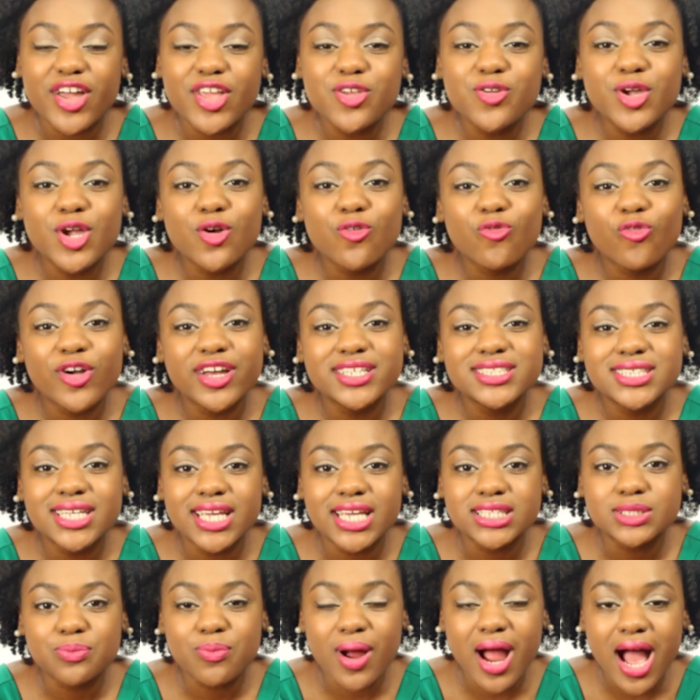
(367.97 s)
and you can rest in
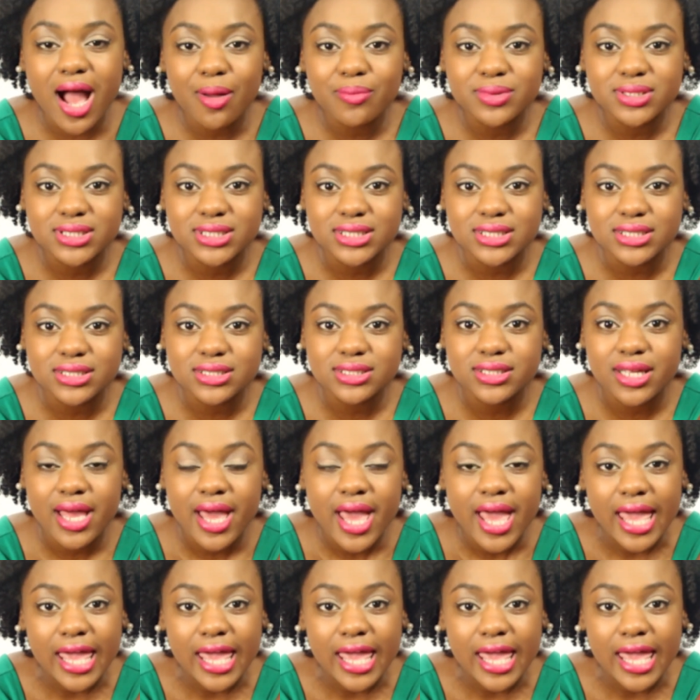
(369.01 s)
His promises.